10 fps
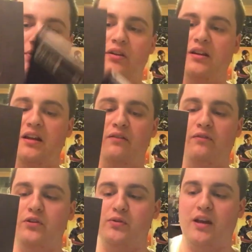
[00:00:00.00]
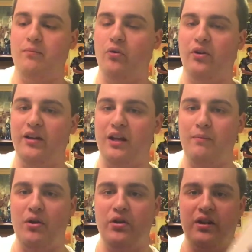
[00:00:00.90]
one, again, feels kind of more like an
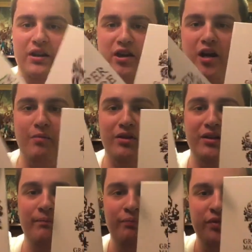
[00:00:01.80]
American comic.